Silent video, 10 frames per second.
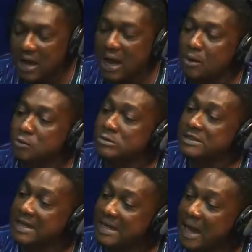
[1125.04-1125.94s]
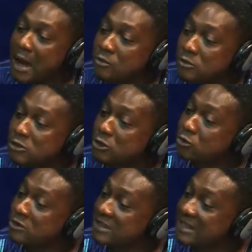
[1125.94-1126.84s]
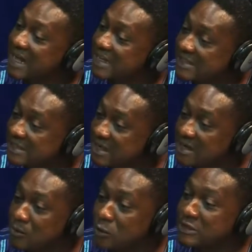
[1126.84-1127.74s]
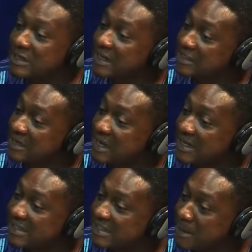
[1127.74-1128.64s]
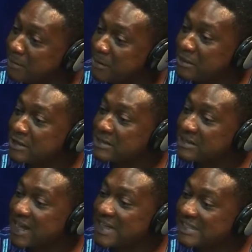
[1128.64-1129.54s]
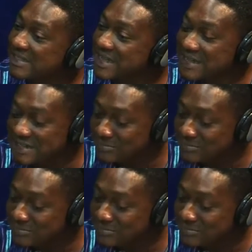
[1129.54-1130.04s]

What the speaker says: I will say I will scrutinize what the National Assembly, because there is a